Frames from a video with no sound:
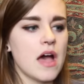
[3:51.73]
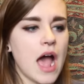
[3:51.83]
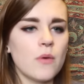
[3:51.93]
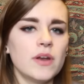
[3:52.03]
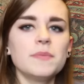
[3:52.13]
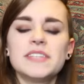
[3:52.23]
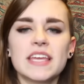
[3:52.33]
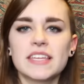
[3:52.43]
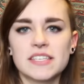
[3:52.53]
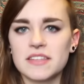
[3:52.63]
I want to
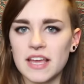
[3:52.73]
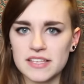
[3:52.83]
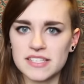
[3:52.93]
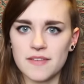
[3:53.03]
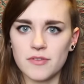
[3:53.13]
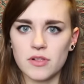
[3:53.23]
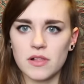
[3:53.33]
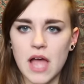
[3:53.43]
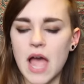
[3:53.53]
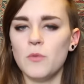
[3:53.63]
take it to the next level.
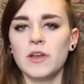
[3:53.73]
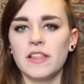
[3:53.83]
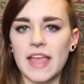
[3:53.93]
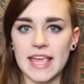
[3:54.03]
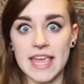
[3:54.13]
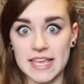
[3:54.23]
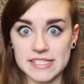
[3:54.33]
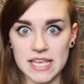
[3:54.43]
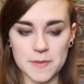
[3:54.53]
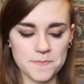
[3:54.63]
I want to like
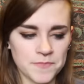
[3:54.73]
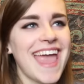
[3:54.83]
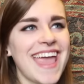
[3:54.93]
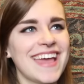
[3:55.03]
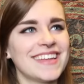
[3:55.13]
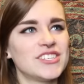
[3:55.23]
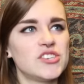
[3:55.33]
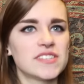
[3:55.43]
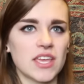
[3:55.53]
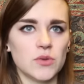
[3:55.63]
kiss him. And
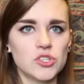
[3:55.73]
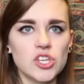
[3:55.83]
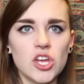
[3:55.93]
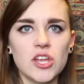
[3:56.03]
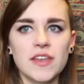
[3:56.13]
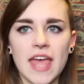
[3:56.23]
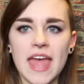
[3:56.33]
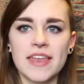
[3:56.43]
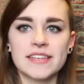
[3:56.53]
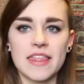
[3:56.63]
she's like, you should.
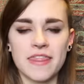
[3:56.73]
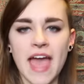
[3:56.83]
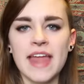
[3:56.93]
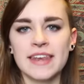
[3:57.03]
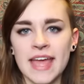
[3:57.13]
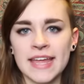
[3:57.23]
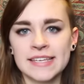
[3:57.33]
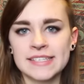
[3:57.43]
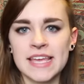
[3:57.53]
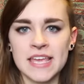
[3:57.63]
And that
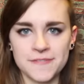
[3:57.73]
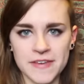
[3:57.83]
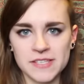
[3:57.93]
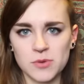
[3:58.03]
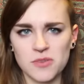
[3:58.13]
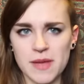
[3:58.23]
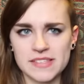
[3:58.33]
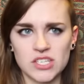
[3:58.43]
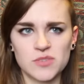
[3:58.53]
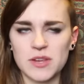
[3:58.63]
night, he Facebook
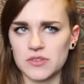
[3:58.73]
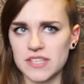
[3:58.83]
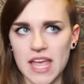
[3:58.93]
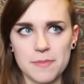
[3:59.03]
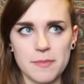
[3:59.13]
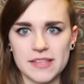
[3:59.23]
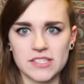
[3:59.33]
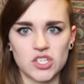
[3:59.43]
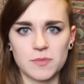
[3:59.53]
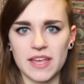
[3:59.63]
messaged me or Skype
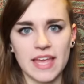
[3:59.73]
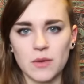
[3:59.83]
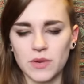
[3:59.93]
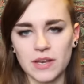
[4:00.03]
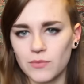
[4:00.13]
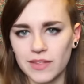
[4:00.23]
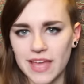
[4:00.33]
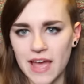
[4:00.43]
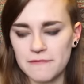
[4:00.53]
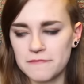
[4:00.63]
messaged me again. We didn't
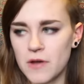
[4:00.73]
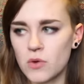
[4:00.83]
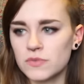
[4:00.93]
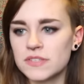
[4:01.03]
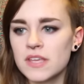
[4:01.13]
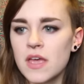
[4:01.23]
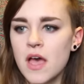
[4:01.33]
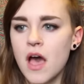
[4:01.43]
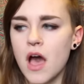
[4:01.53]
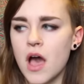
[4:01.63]
really have phones
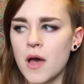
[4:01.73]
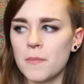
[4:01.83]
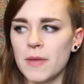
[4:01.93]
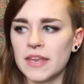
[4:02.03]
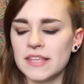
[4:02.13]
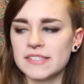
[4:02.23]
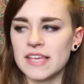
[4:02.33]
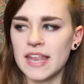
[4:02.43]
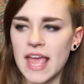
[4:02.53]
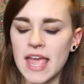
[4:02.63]
um, and he
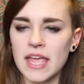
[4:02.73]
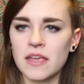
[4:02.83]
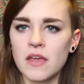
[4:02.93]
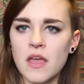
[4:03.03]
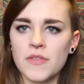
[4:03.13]
said, hey,